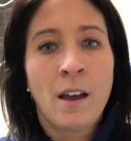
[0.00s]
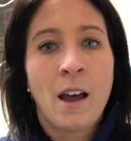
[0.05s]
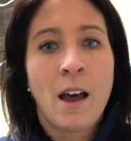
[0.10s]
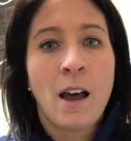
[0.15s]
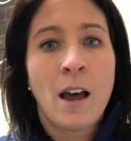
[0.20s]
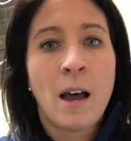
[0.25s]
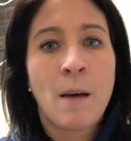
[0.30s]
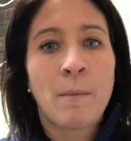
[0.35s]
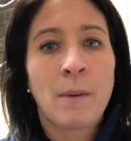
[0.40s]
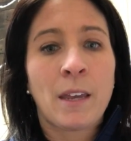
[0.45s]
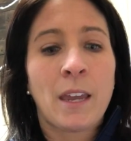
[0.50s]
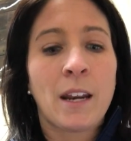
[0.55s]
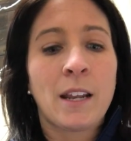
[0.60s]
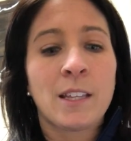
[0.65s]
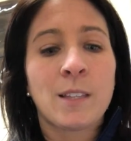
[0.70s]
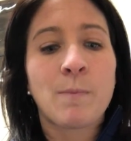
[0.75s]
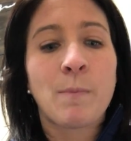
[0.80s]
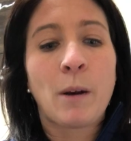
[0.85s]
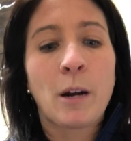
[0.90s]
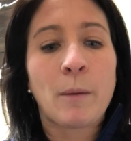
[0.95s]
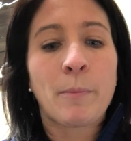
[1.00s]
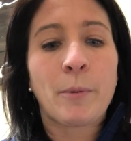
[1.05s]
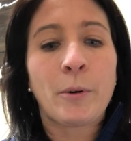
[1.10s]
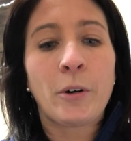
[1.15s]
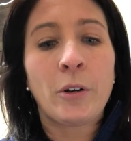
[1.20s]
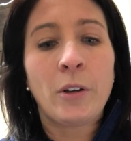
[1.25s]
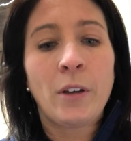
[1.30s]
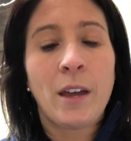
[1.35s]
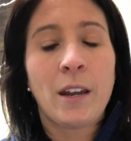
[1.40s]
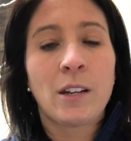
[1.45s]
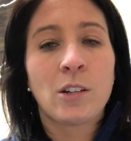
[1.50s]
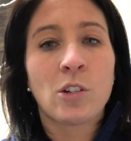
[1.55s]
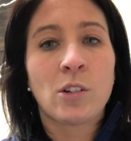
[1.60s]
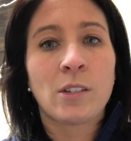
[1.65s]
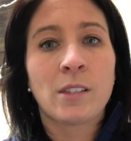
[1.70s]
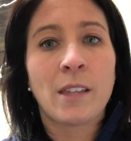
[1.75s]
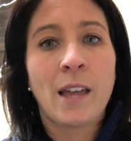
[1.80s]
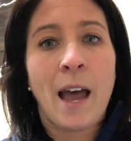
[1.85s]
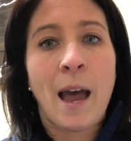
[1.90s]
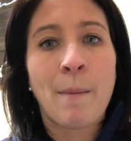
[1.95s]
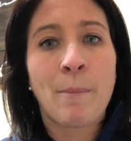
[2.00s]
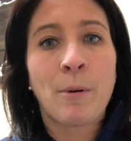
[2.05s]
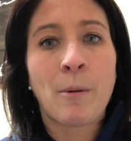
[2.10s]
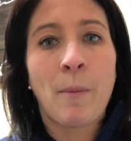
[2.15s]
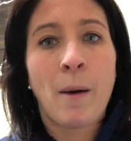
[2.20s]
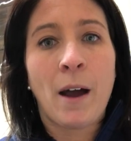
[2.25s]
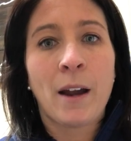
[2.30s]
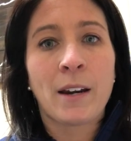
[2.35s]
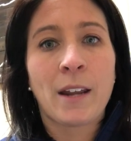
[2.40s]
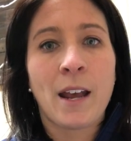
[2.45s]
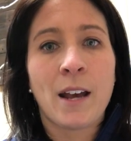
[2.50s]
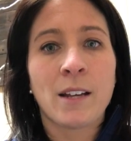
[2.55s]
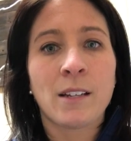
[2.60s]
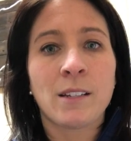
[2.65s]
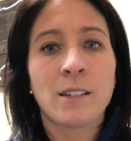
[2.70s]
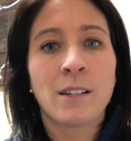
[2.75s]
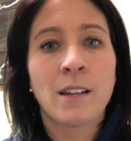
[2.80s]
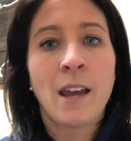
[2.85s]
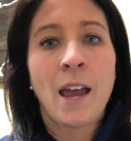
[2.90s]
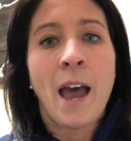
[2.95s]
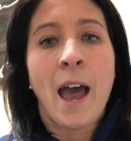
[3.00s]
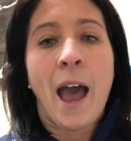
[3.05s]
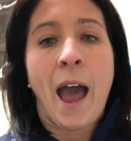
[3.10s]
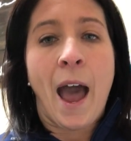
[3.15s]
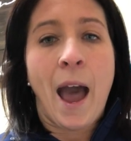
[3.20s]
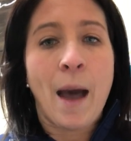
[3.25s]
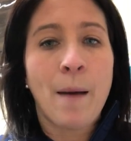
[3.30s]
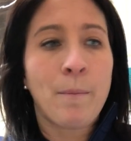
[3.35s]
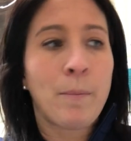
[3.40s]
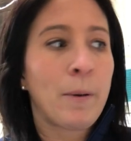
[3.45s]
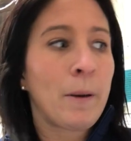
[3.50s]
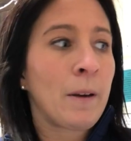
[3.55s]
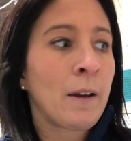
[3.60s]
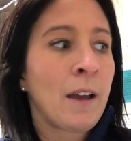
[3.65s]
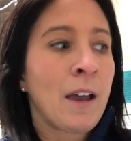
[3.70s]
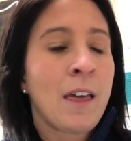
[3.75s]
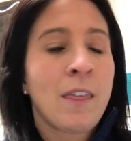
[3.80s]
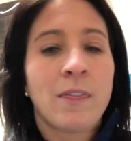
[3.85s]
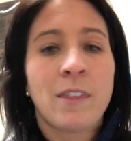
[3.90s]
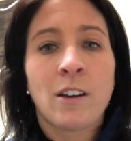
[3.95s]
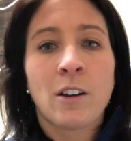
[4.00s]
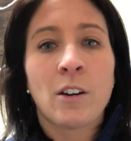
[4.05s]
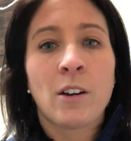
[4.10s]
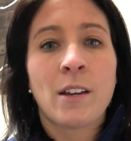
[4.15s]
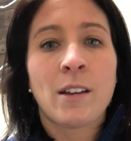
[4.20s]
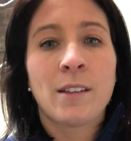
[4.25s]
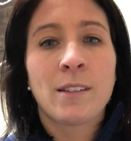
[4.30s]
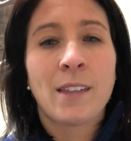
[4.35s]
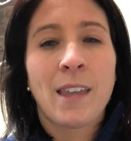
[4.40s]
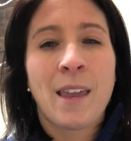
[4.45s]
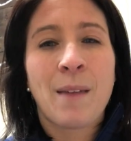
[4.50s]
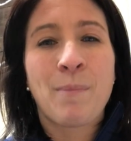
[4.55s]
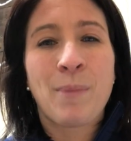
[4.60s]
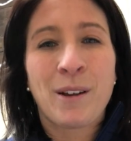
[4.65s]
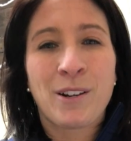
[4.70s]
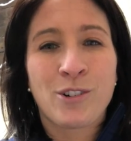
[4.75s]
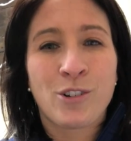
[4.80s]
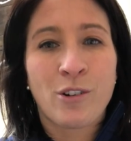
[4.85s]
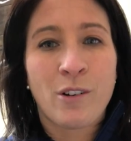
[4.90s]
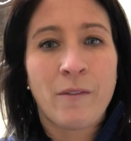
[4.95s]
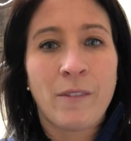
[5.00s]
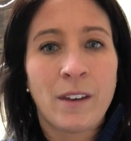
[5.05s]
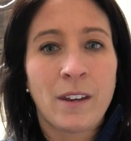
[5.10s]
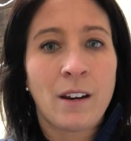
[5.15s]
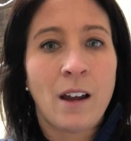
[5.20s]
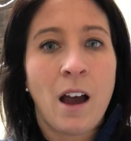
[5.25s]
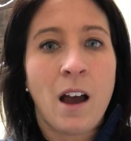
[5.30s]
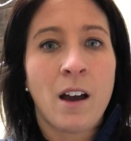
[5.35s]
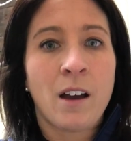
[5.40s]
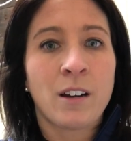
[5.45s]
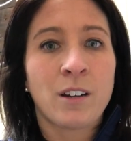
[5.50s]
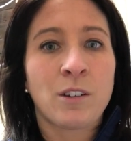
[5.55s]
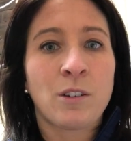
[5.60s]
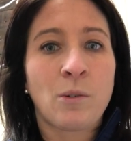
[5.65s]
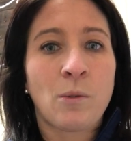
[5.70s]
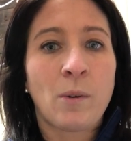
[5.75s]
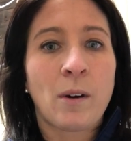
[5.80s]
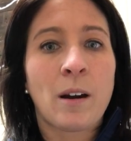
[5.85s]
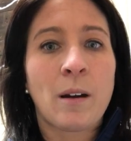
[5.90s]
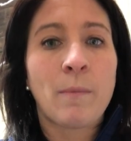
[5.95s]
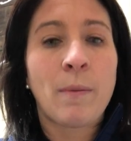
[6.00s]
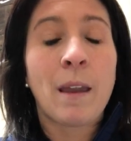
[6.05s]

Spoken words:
Again, it's purple and it's just the Apple Podcast app. There is a picture of it on your